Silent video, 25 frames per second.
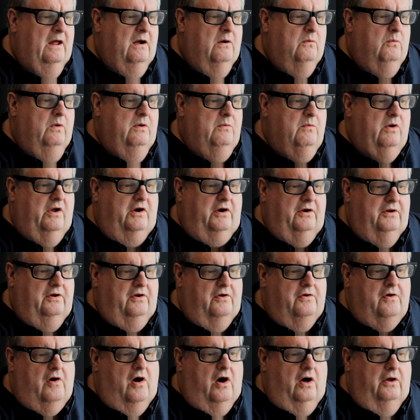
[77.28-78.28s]
we want it
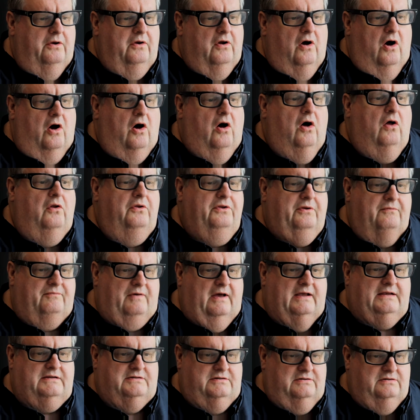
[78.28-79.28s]
on all
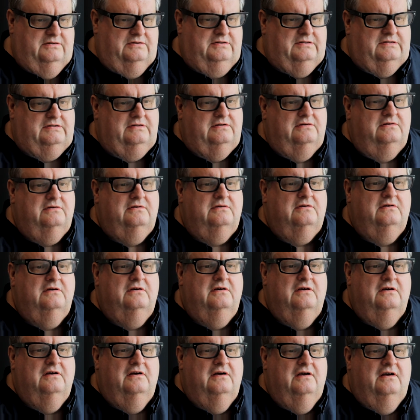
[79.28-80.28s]
devices,
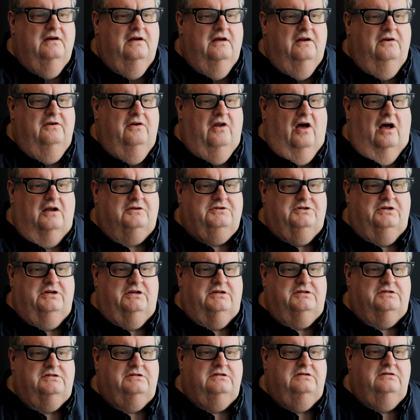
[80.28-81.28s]
not
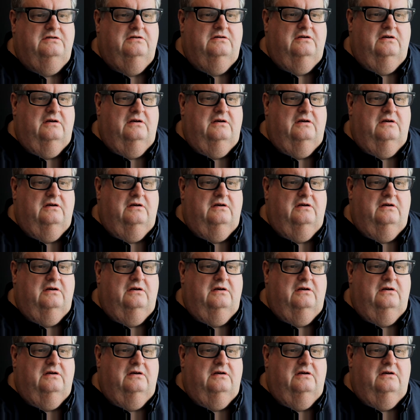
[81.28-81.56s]
just